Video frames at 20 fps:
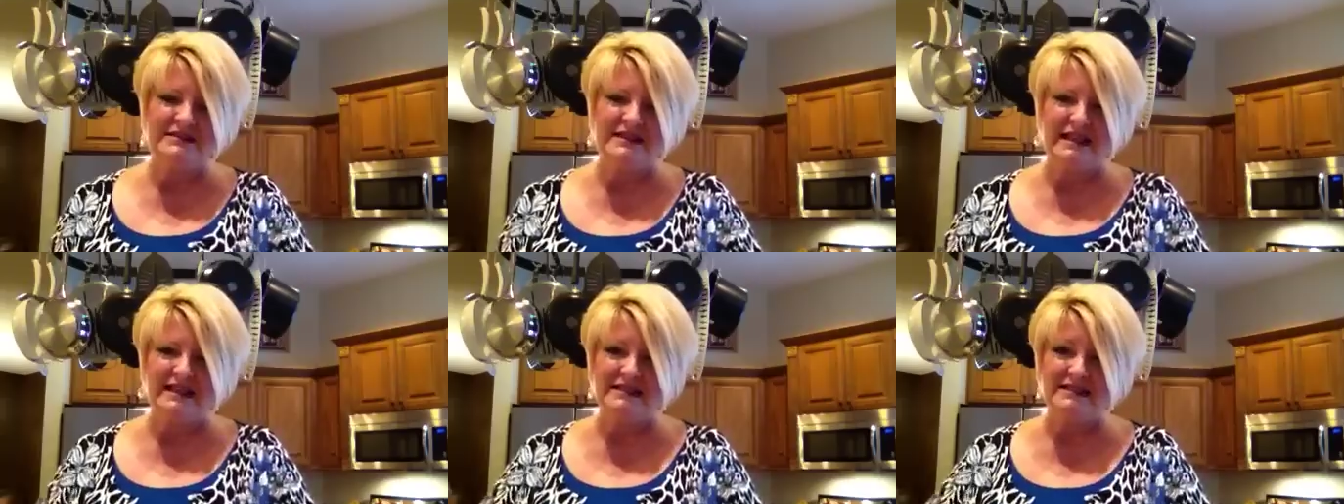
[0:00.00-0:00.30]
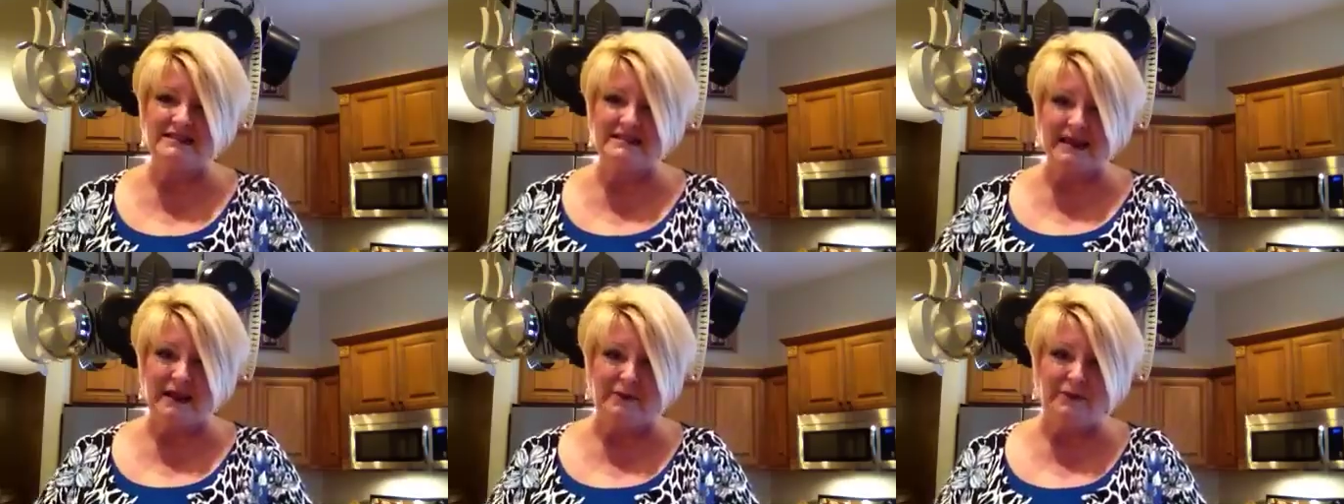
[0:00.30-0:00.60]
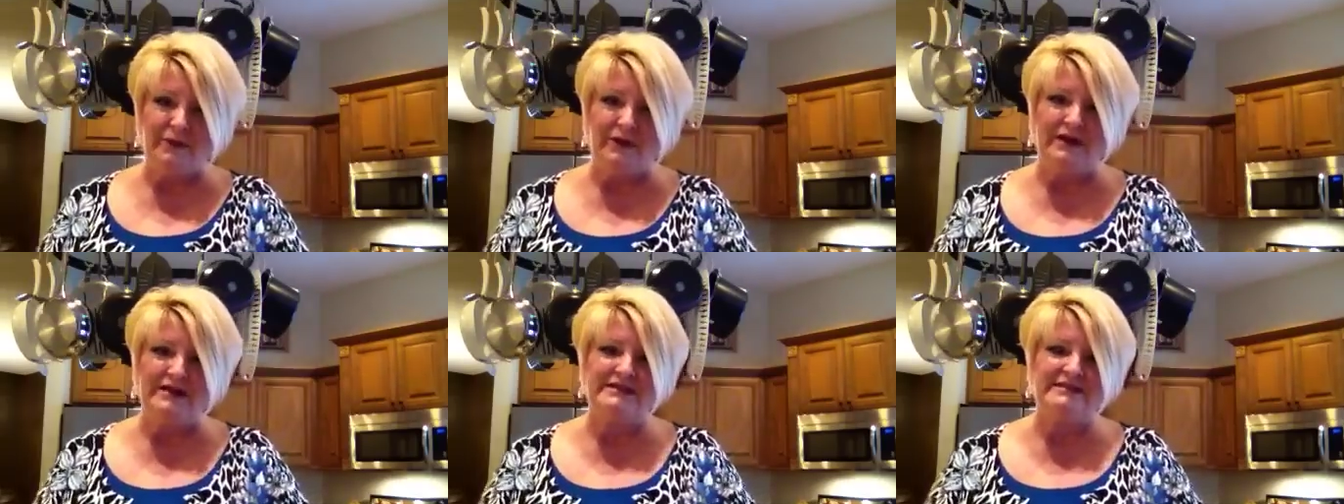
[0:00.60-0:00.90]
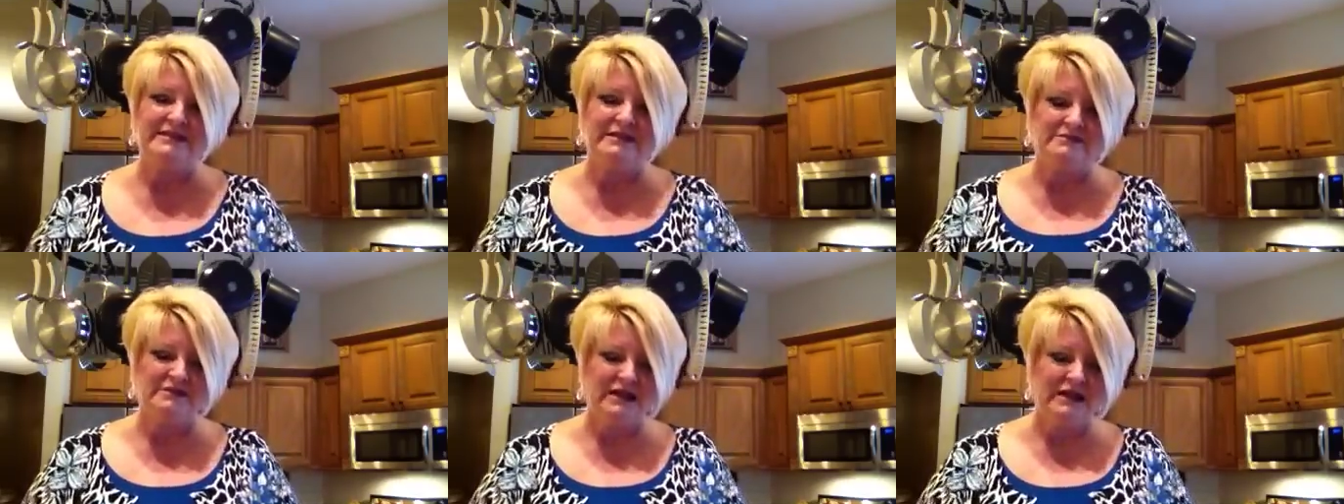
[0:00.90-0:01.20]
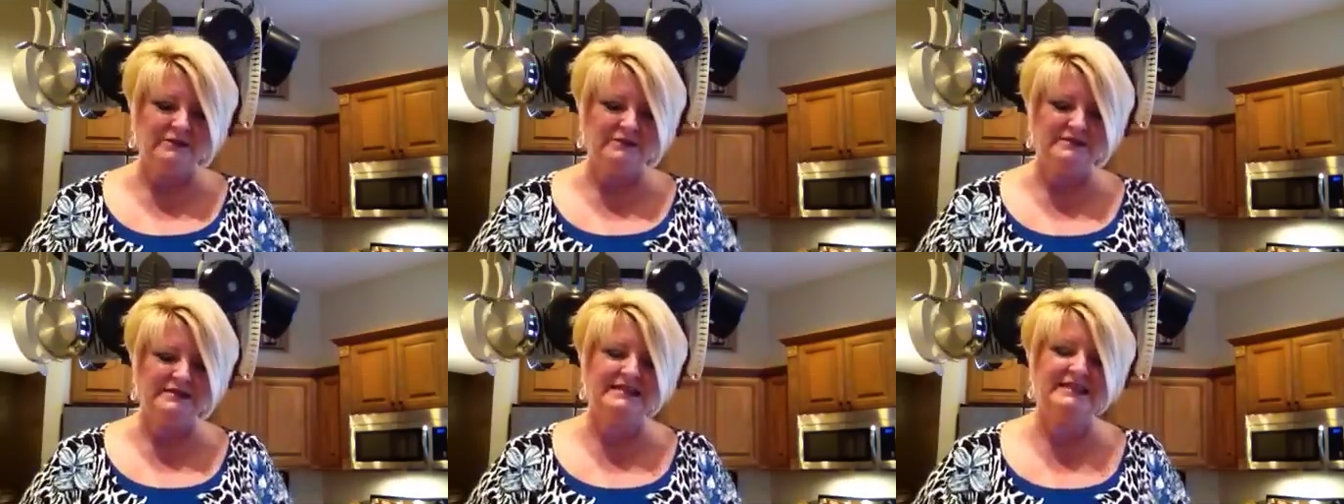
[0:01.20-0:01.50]
that's separate. And
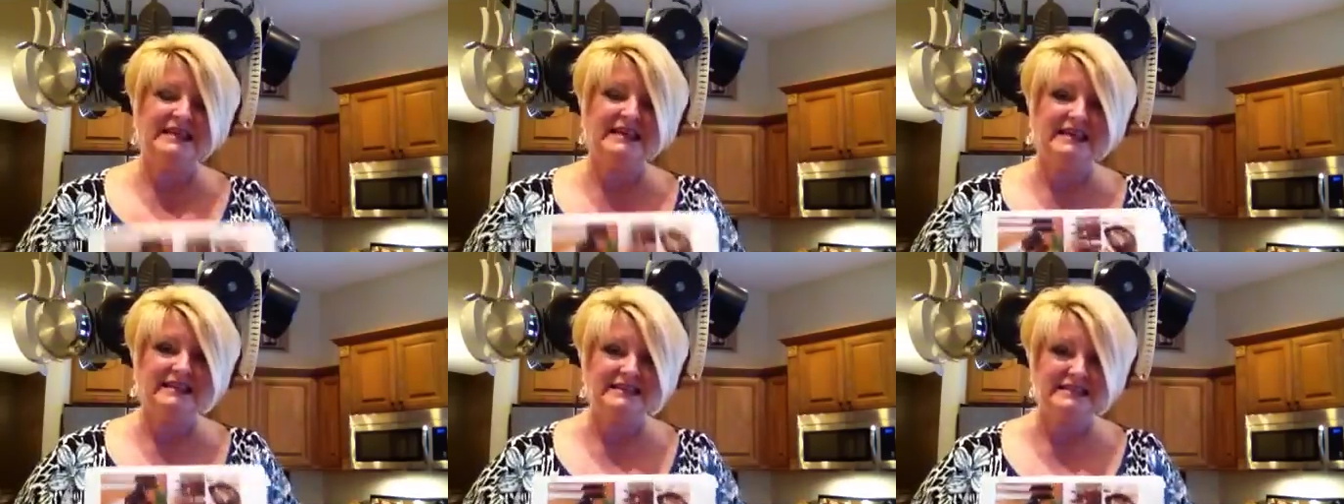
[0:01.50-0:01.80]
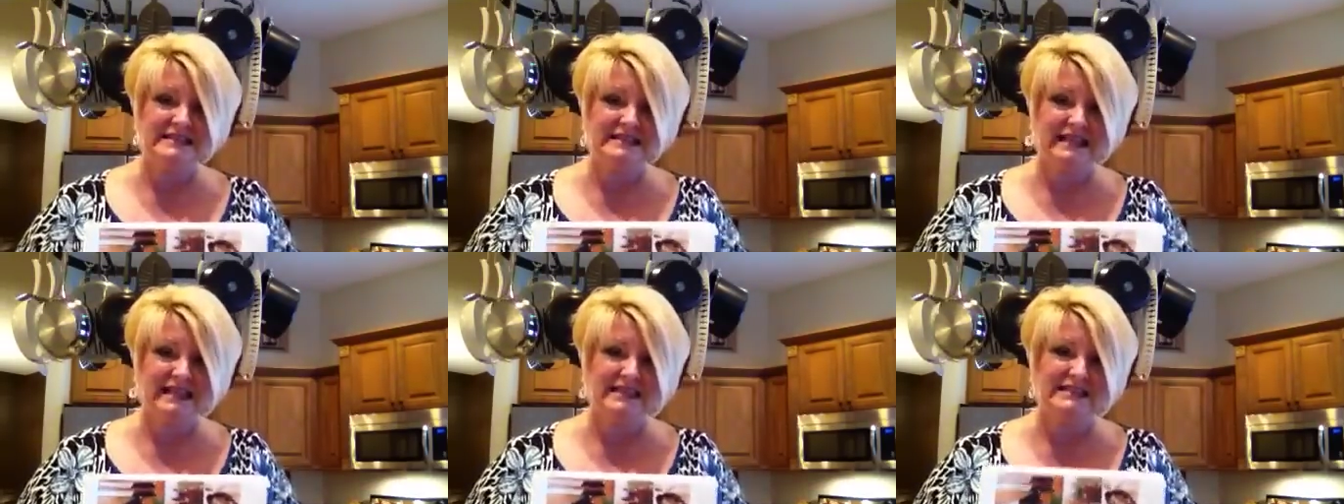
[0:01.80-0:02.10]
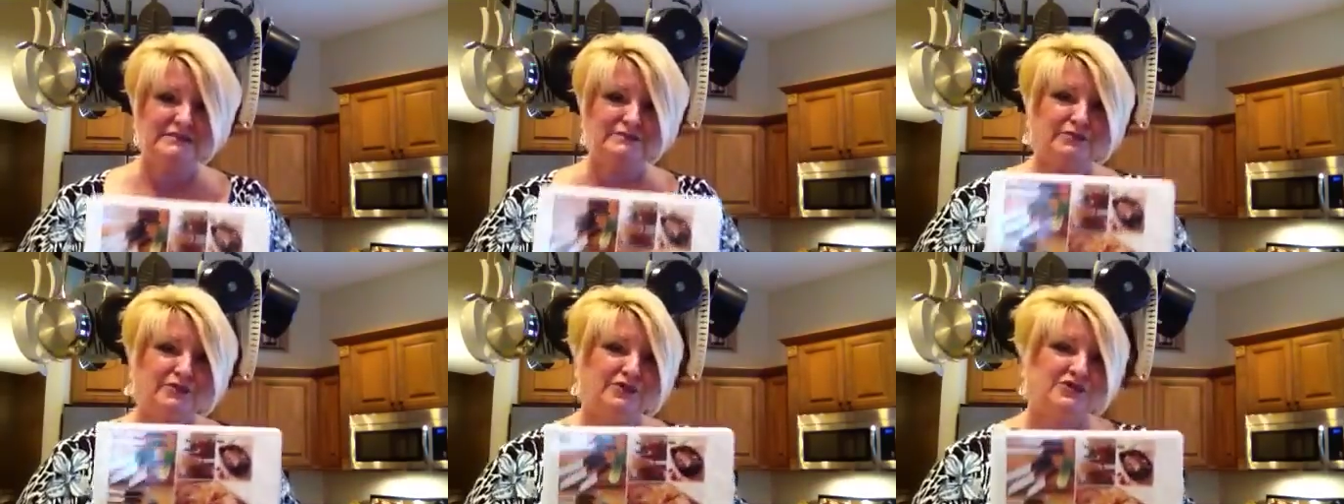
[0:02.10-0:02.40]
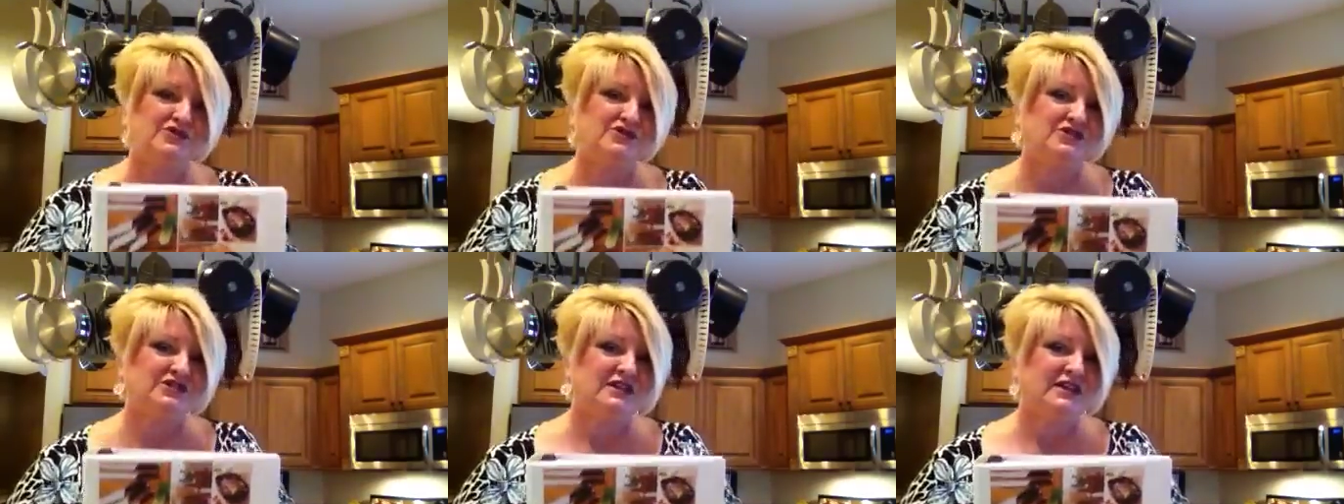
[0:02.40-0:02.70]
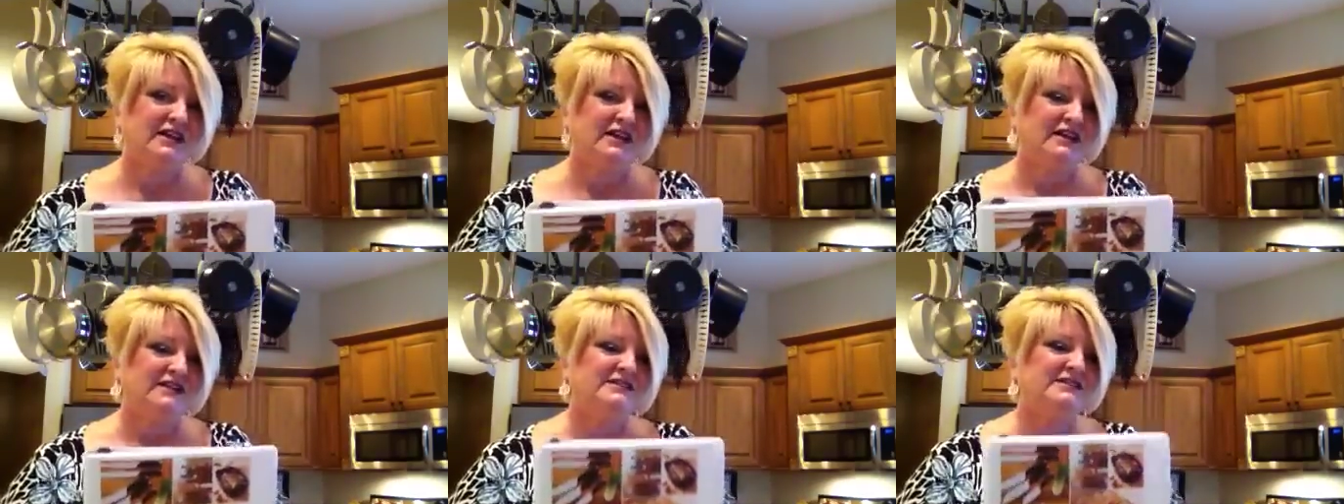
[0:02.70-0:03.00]
sometimes this gets pushed
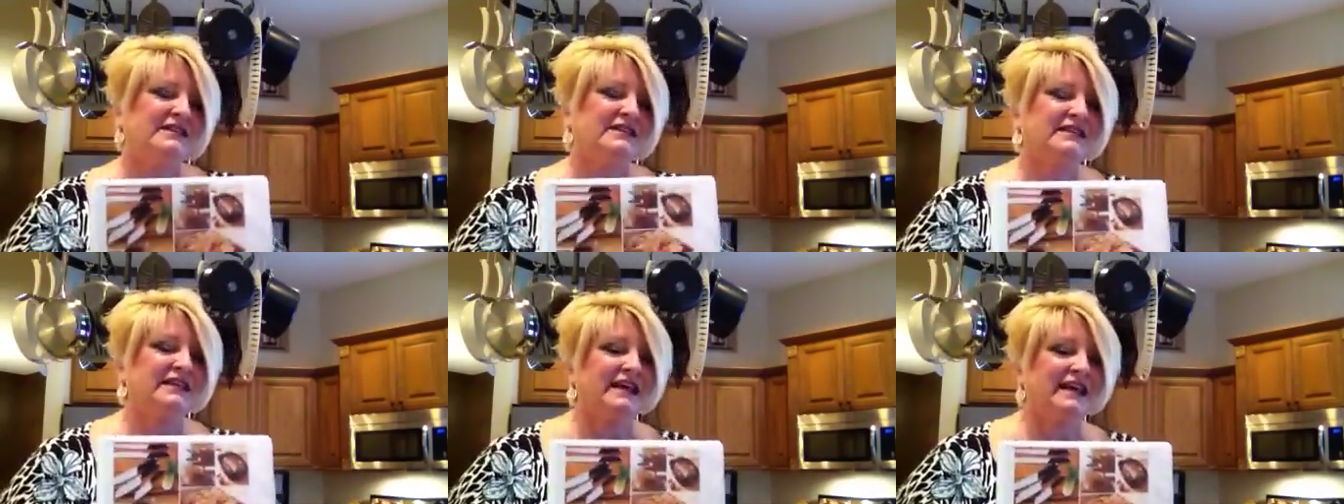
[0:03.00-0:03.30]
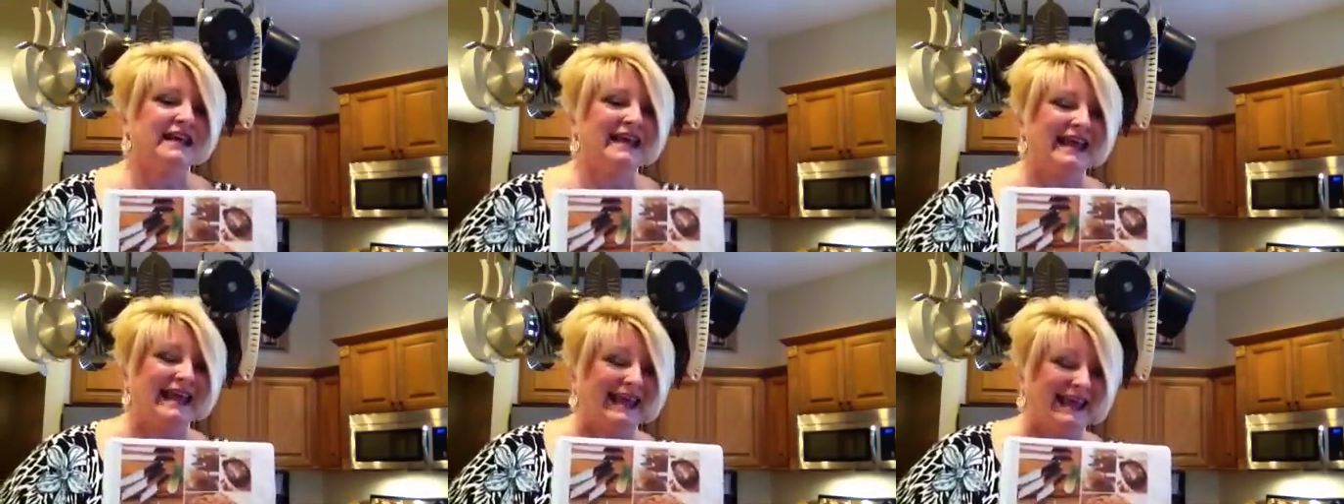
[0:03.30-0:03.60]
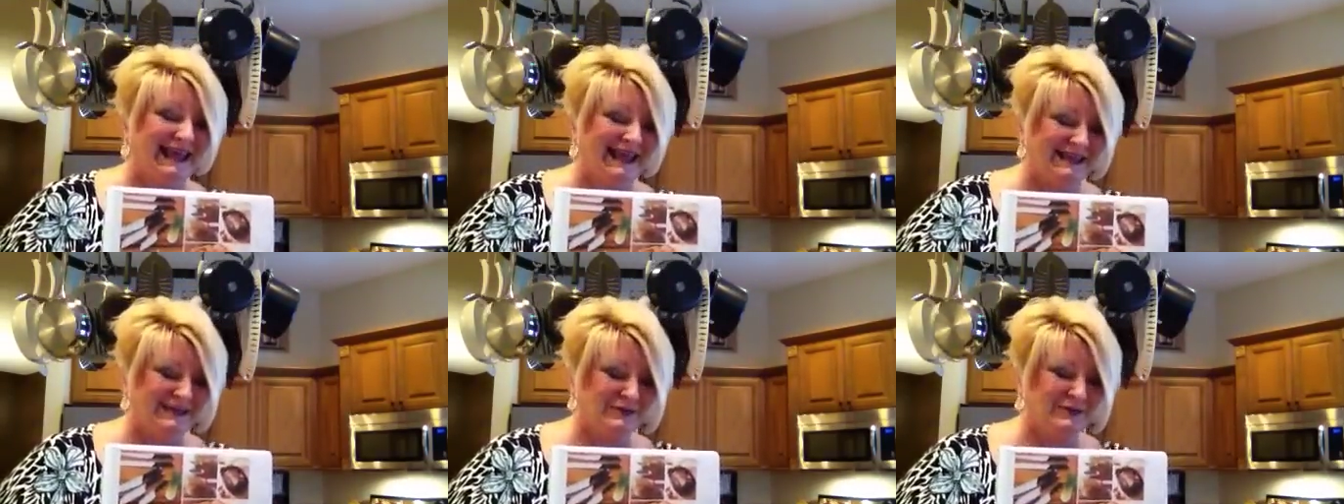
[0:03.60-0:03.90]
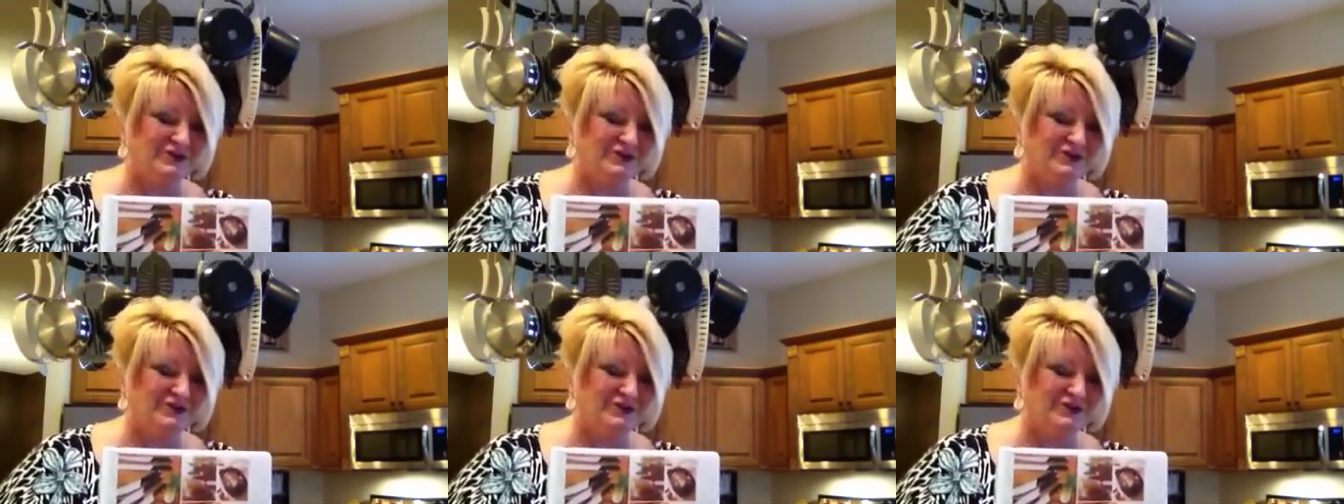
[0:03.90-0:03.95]
to the end,